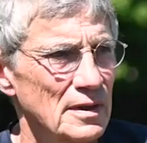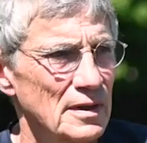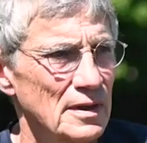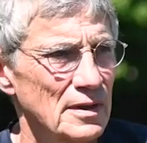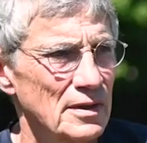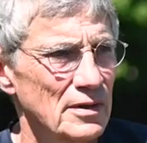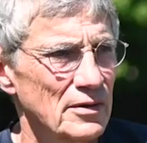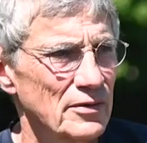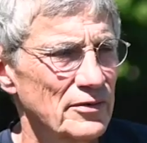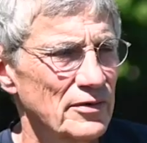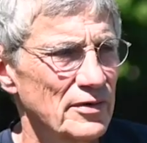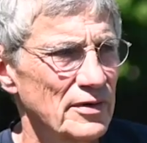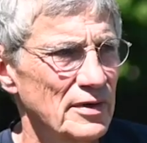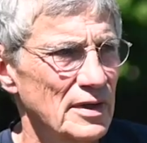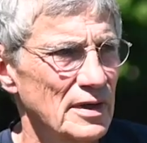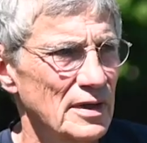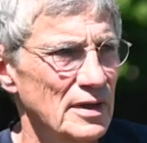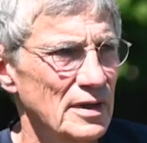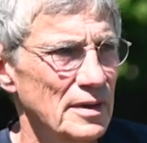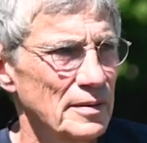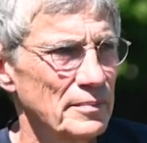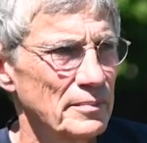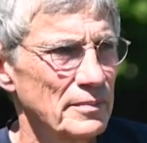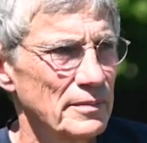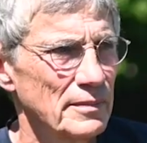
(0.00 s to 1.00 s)

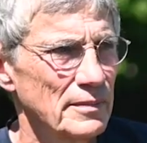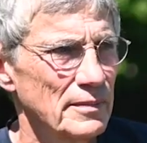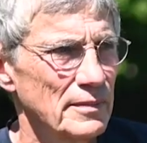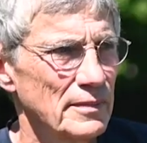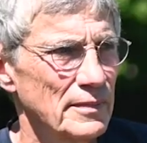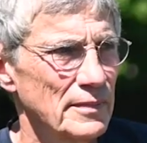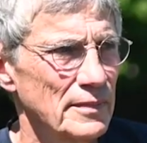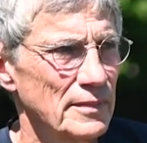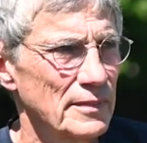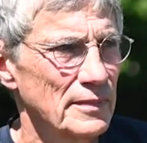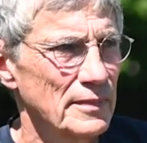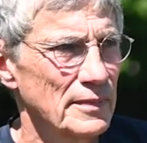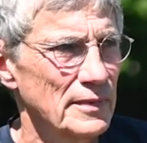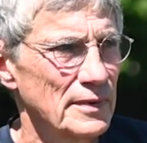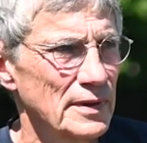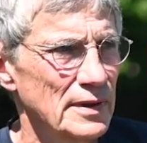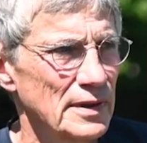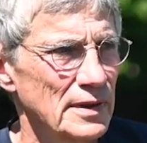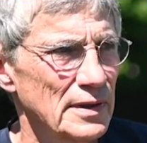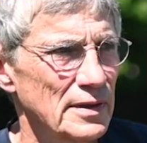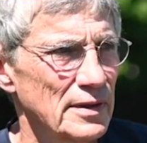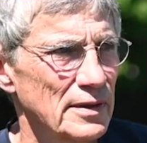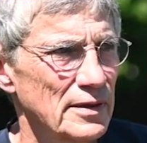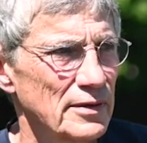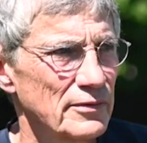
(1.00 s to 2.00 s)
NRCM
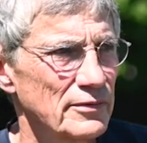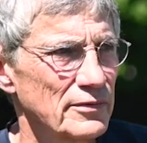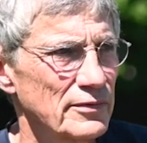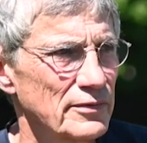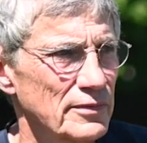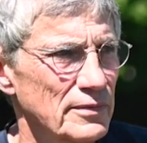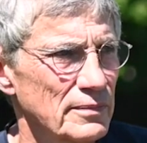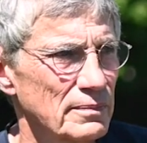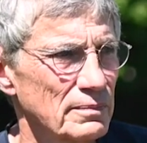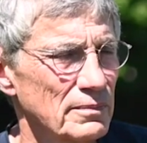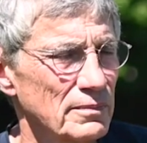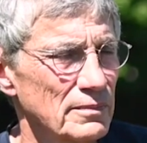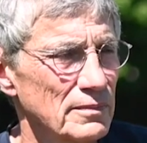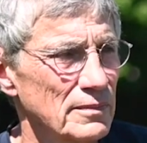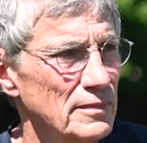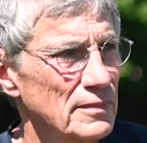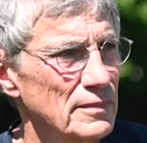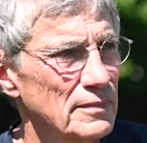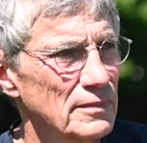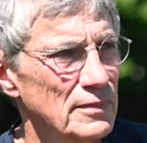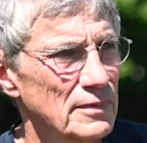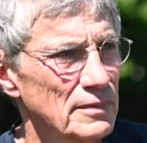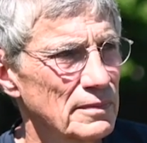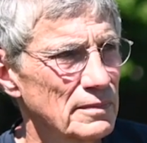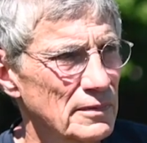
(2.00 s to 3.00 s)
has
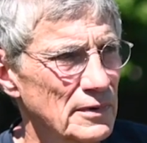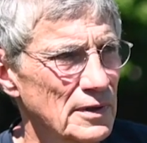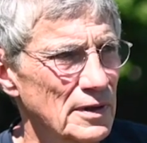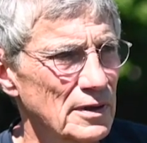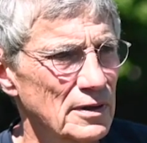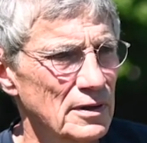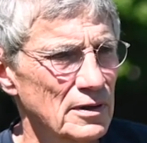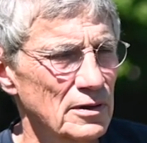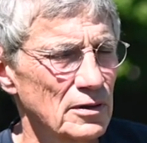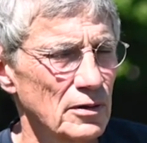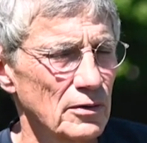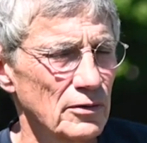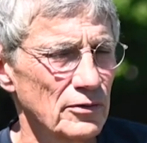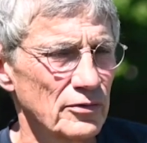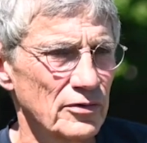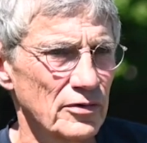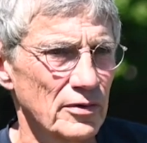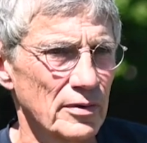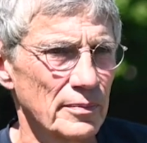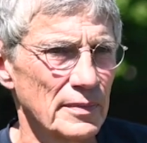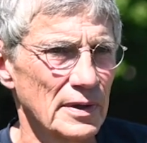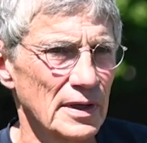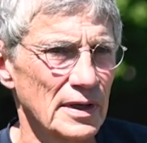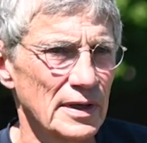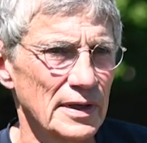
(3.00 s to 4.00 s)
kind of closed
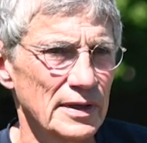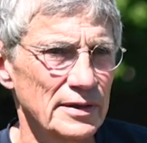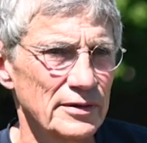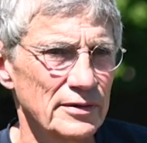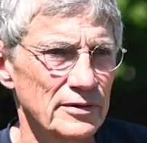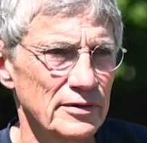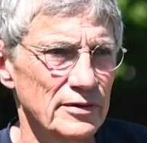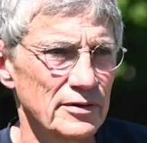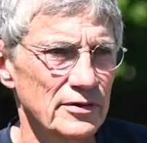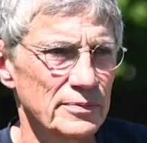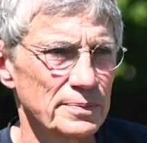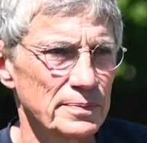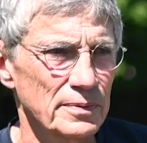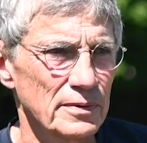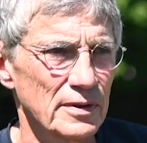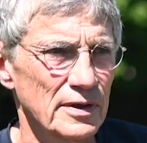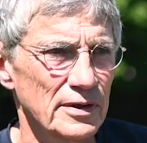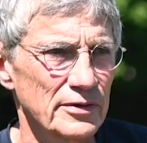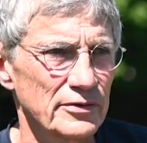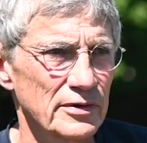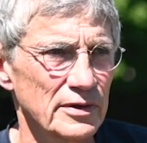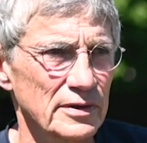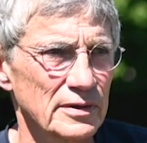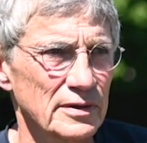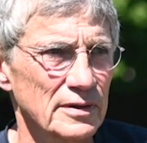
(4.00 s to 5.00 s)
their mind to this
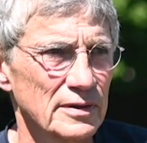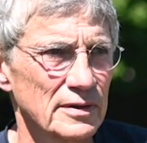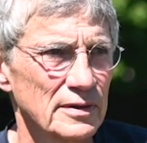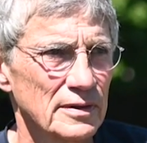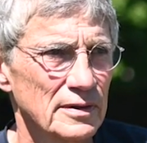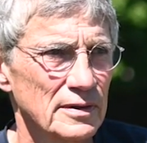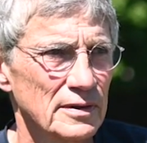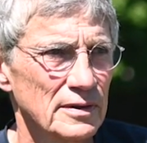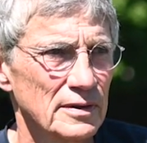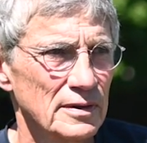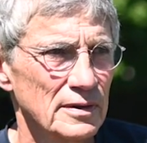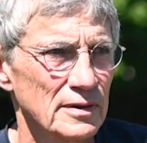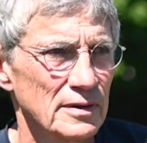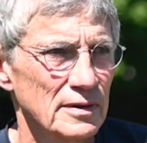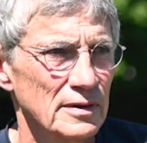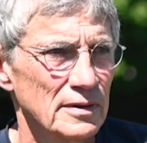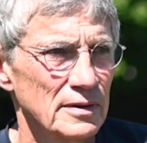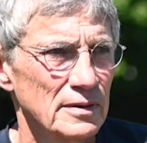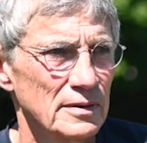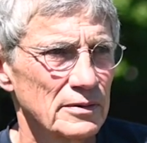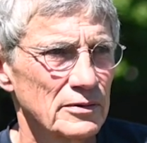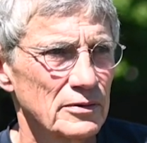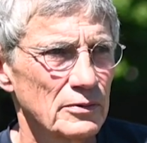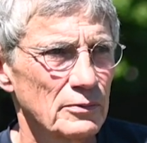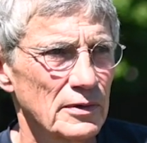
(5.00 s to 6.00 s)
project.
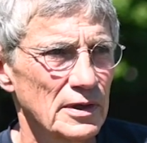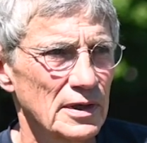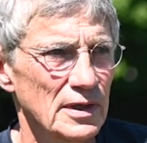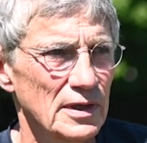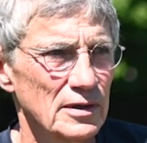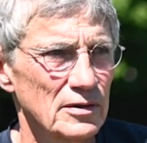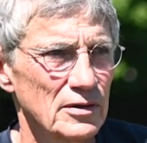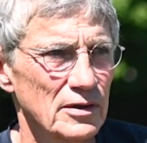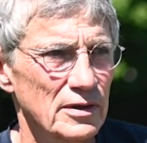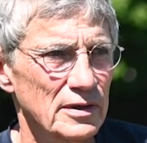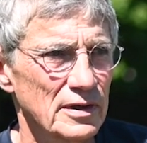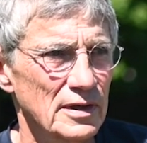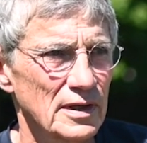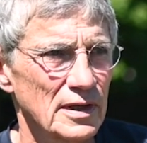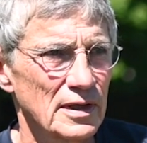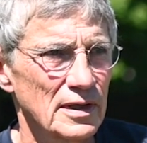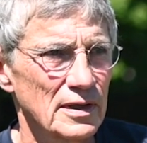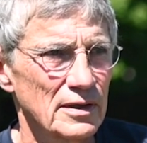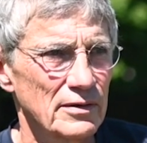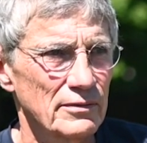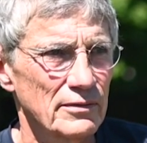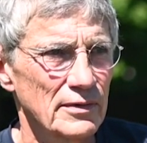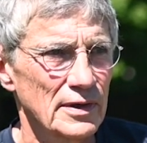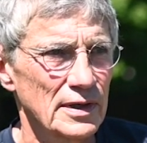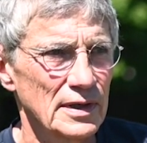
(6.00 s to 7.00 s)
The way I look at
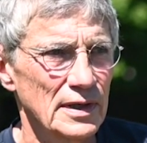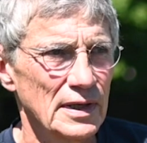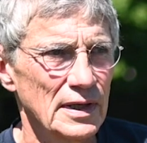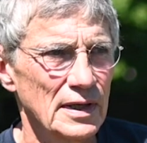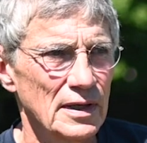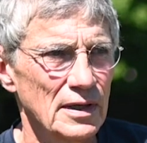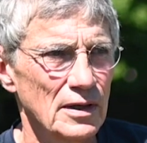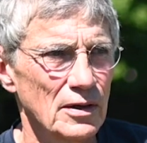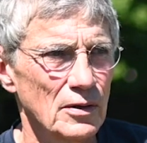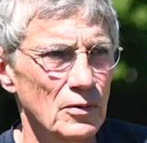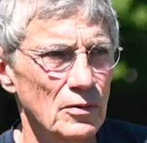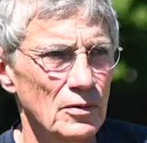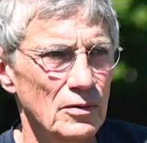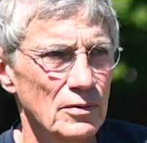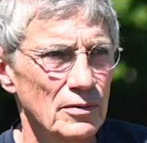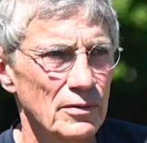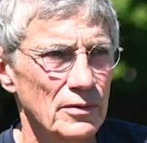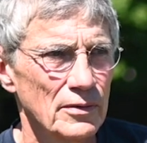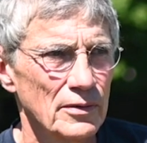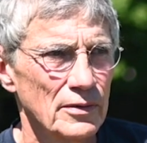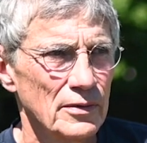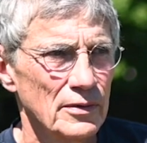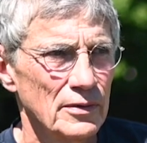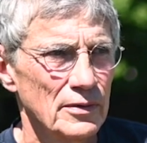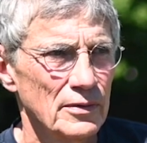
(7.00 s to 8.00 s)
it, right now,
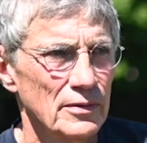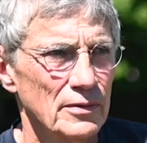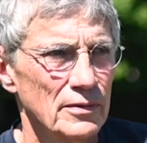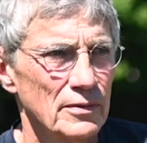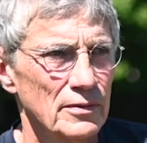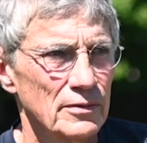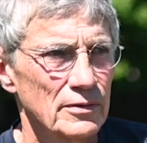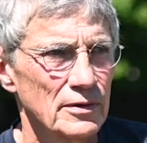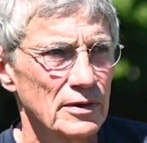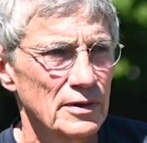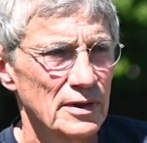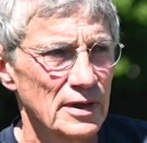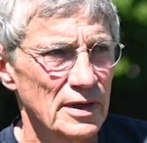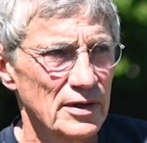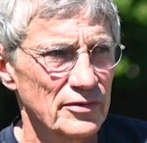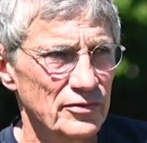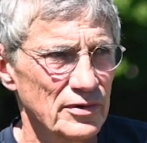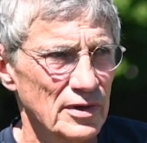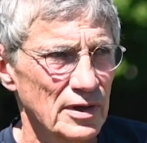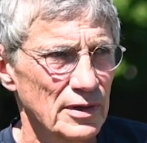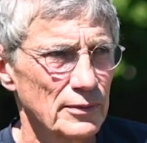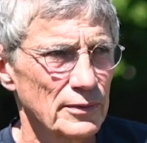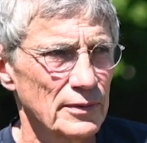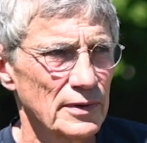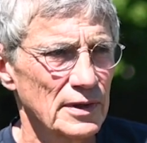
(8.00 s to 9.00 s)
the last
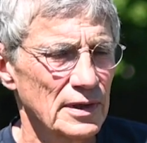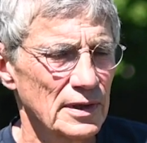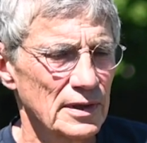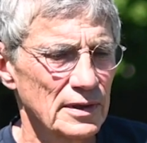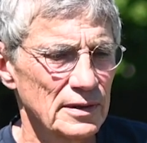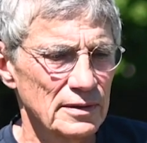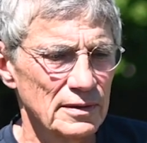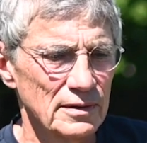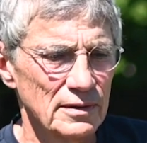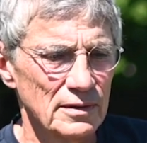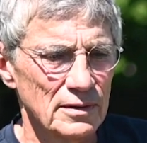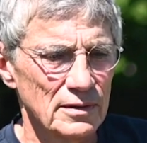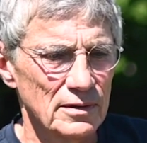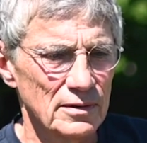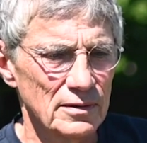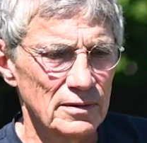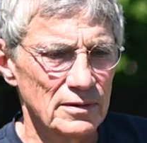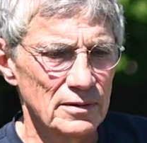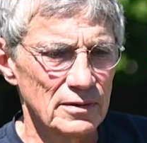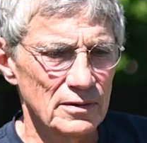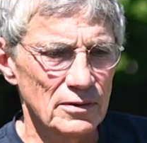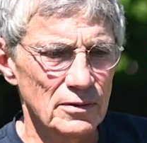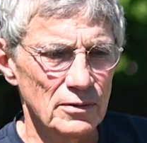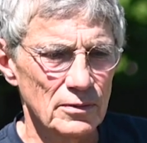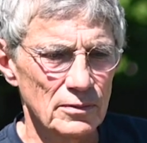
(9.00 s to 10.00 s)
I read,
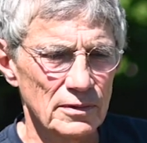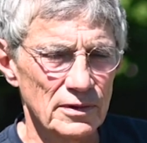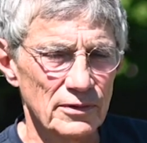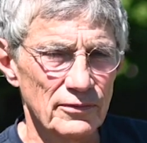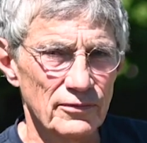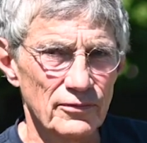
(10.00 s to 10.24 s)
only